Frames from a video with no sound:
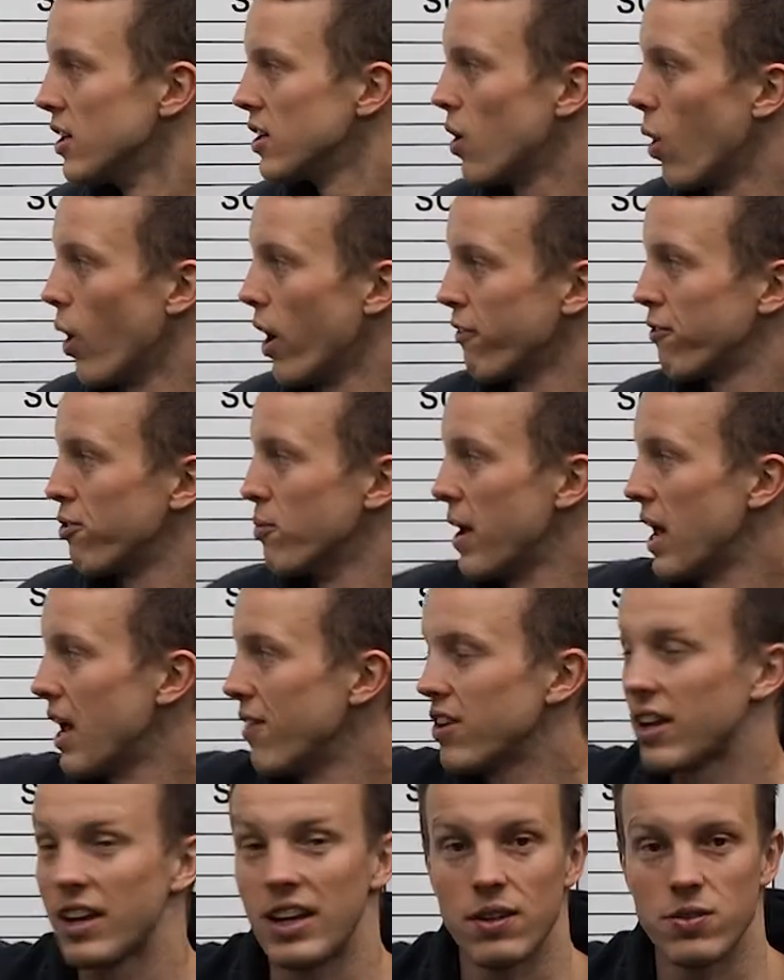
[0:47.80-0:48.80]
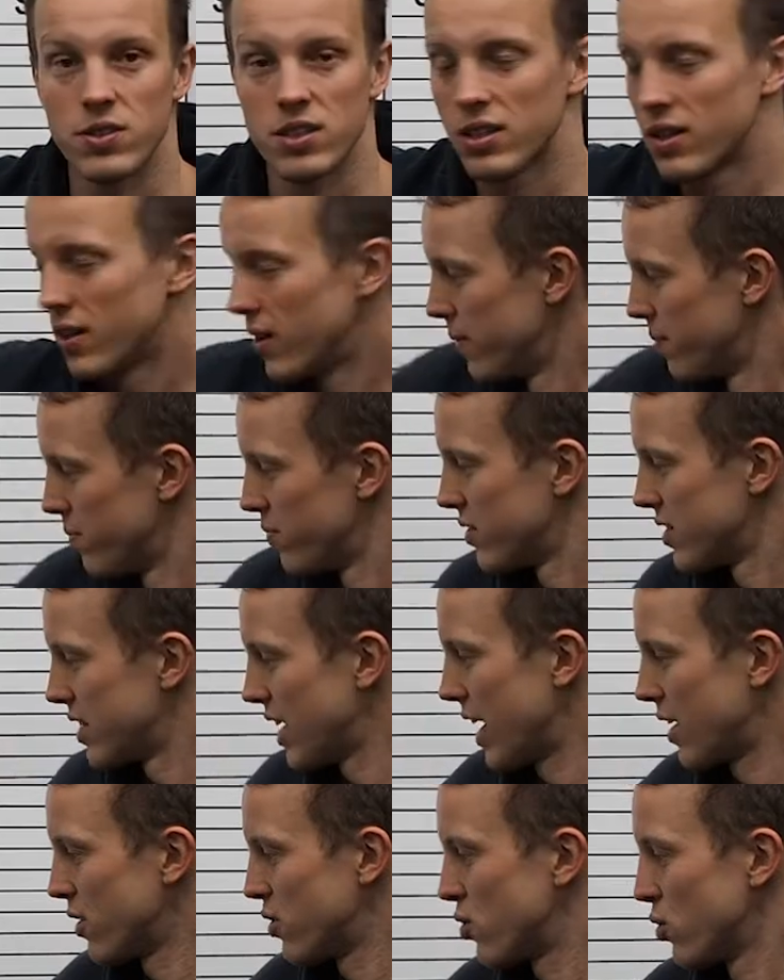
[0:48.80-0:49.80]
going from heavy lifts
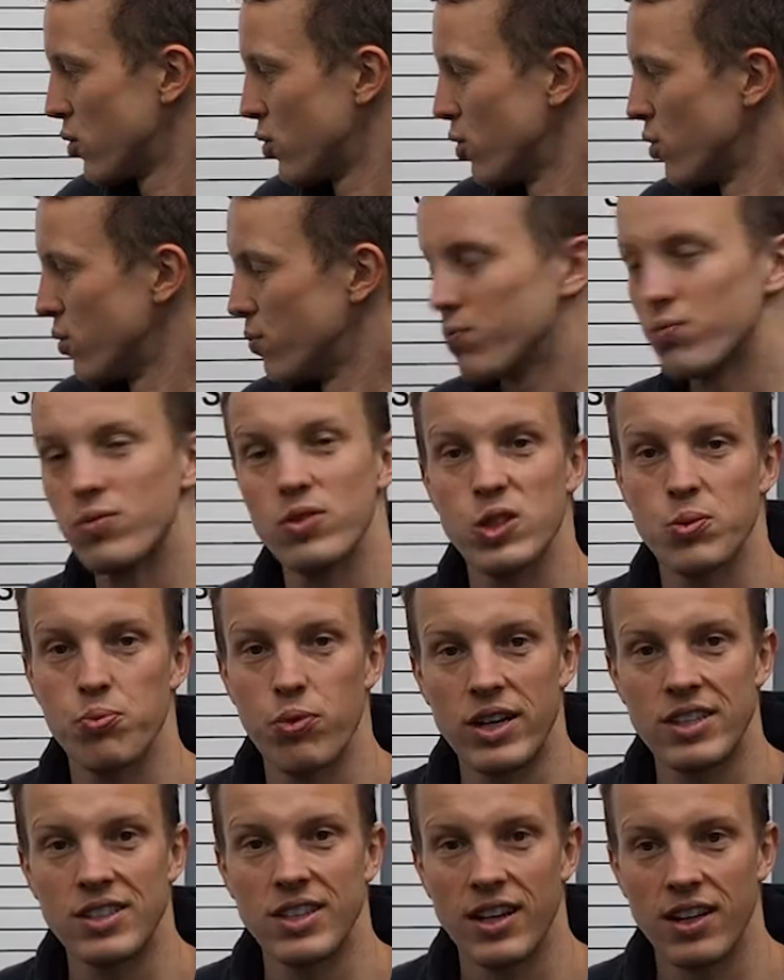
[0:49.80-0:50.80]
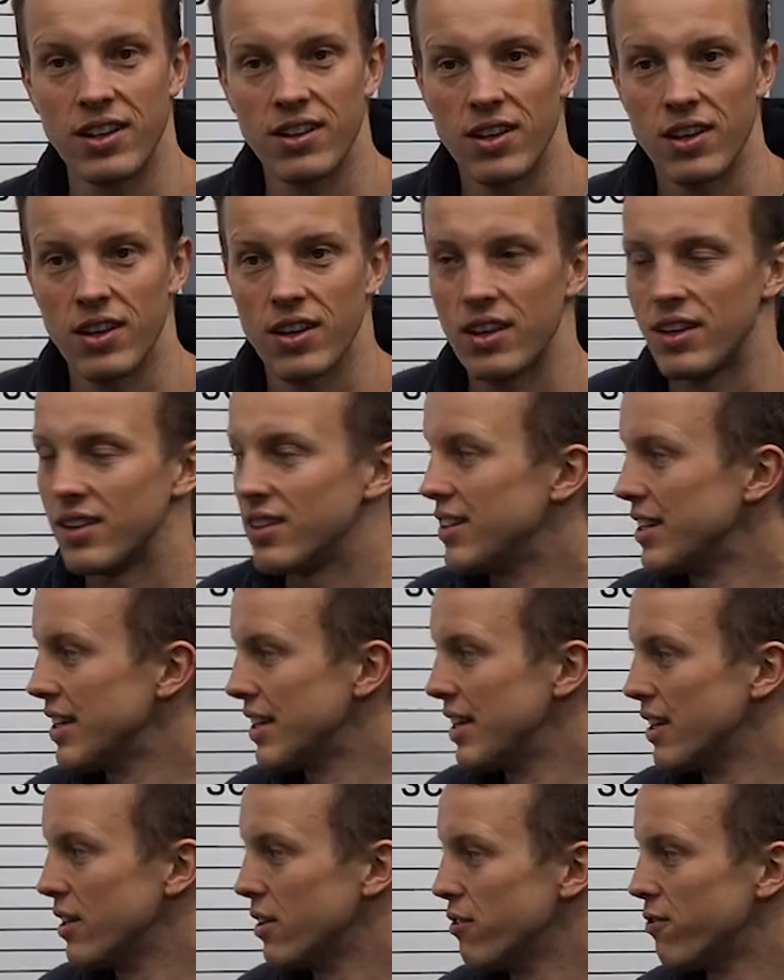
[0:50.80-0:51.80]
down to sprinting,
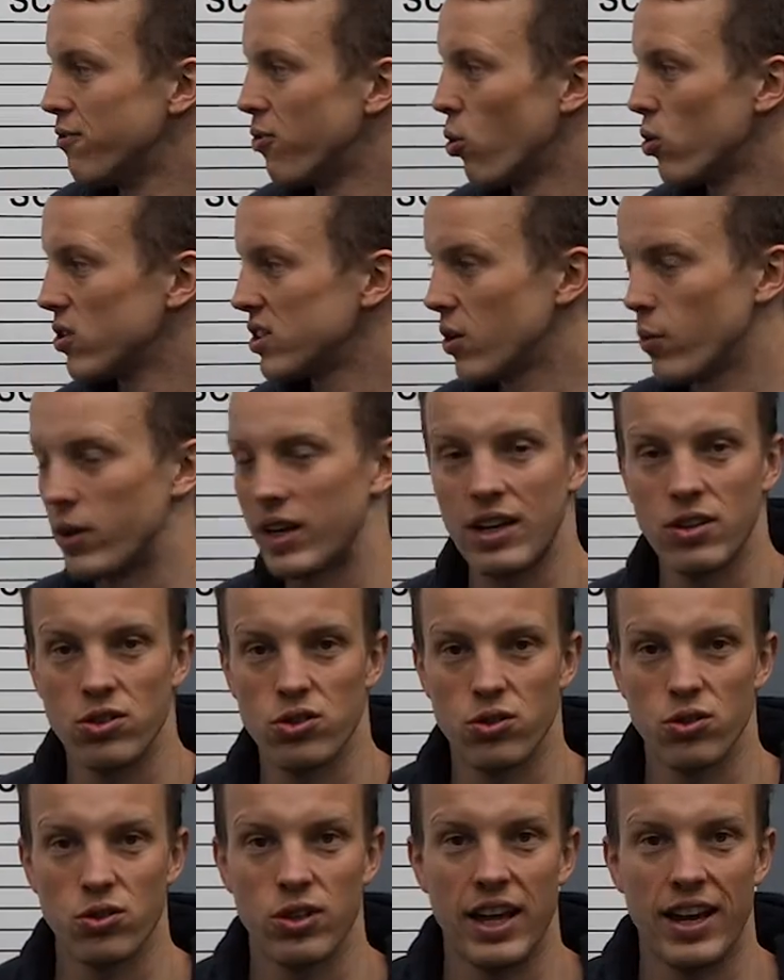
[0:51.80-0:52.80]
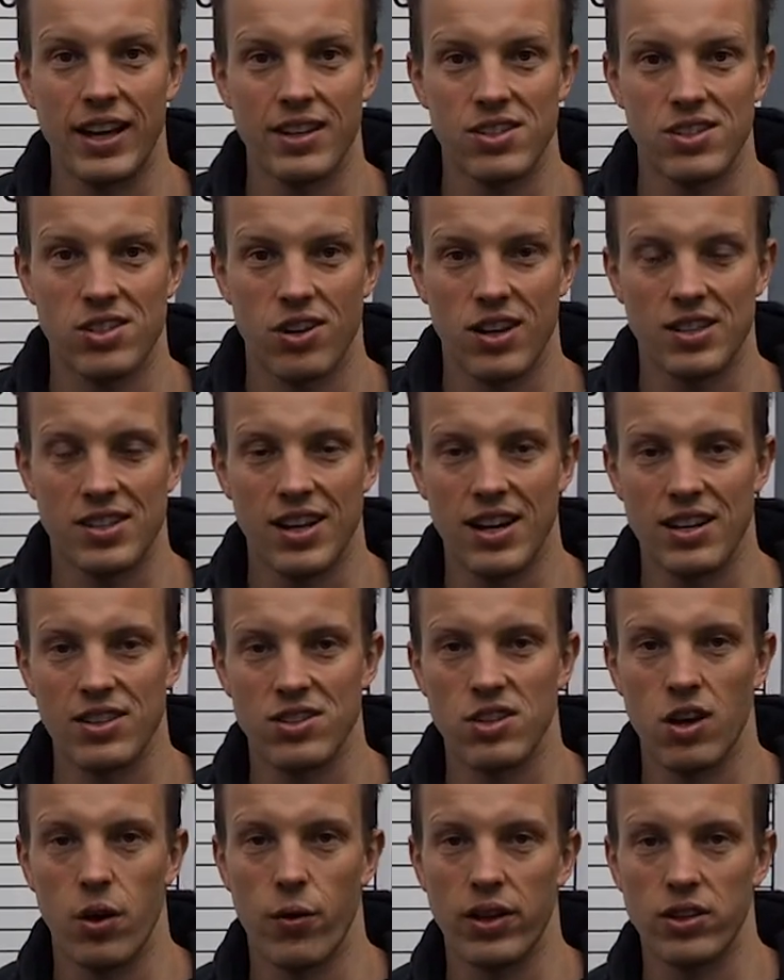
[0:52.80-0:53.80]
the force that we can do that exercise at
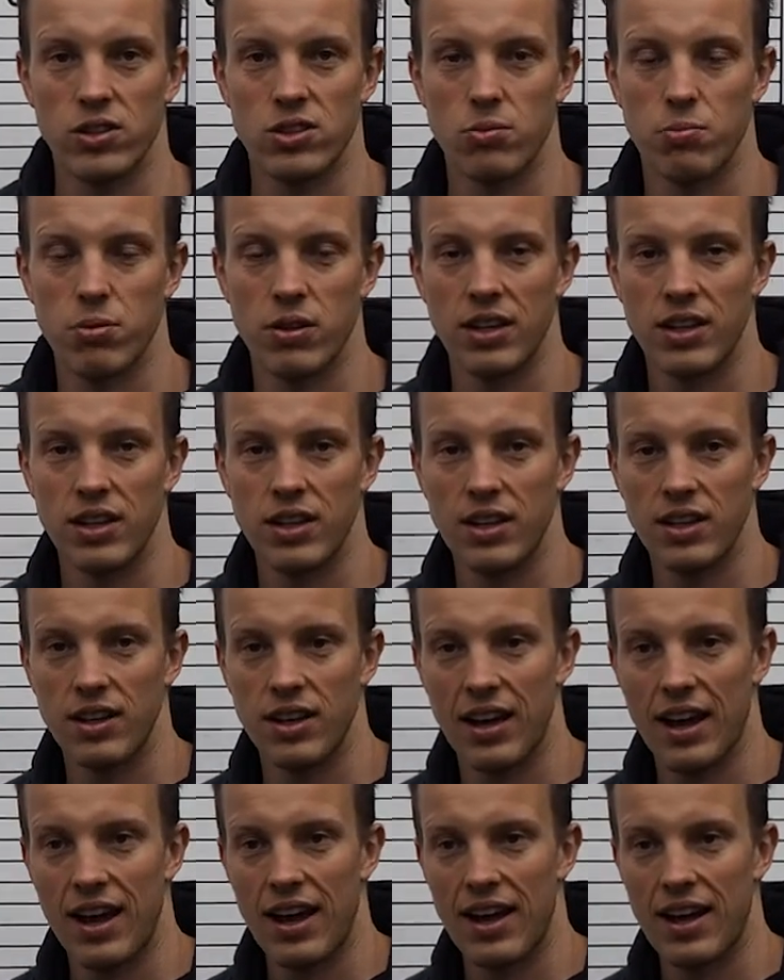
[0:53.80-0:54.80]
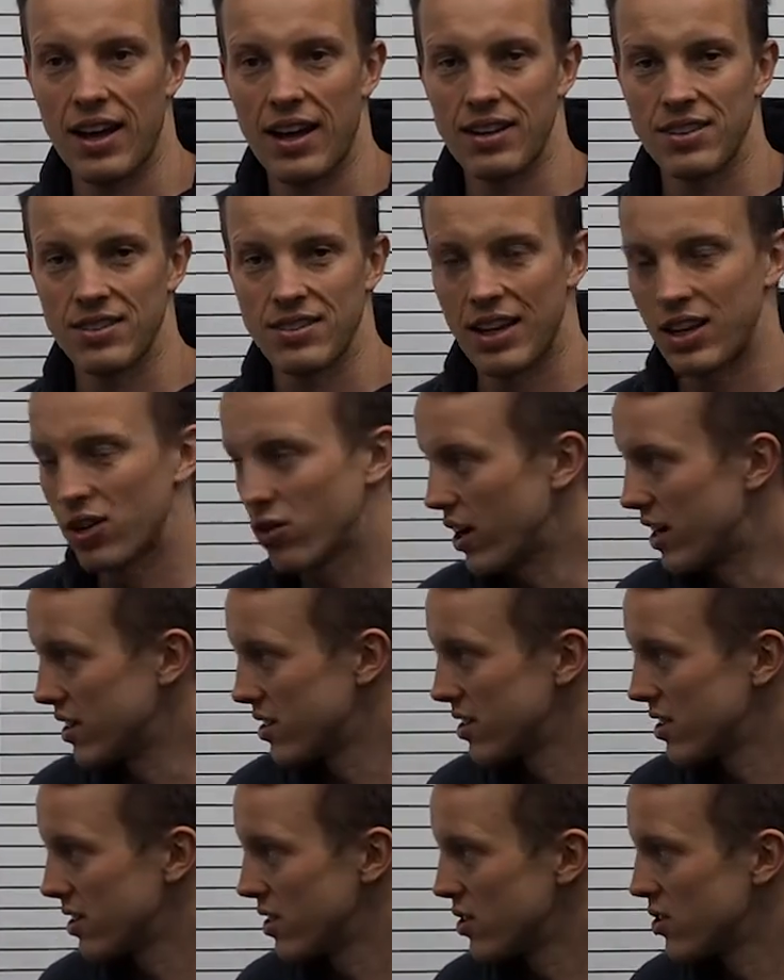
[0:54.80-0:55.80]
is going to be
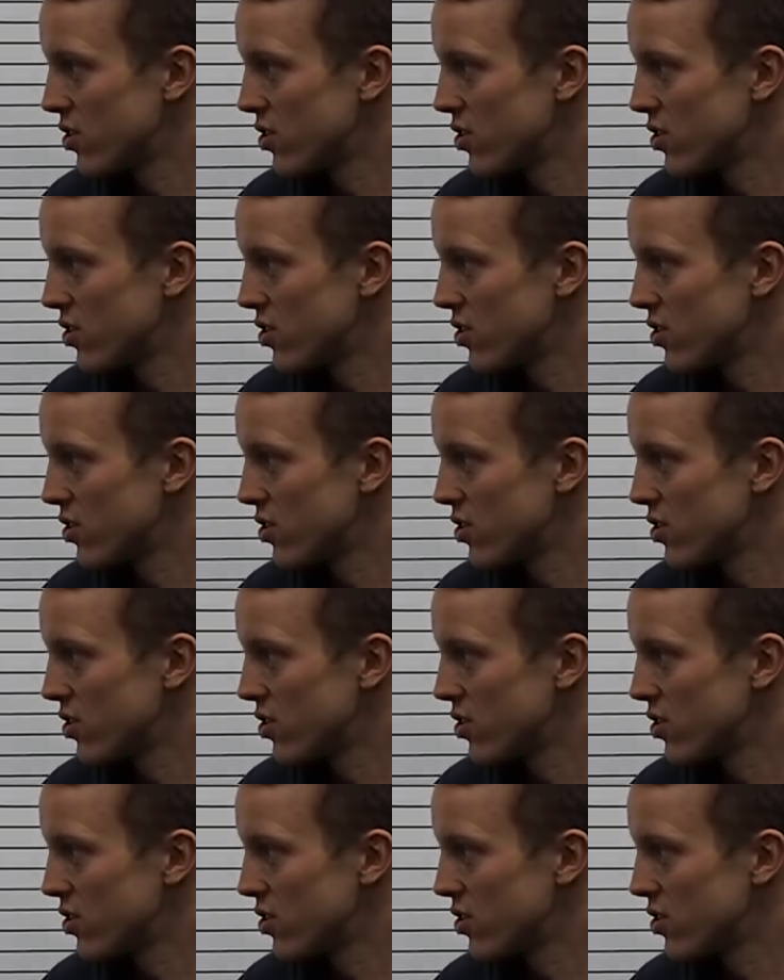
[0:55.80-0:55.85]
decreased.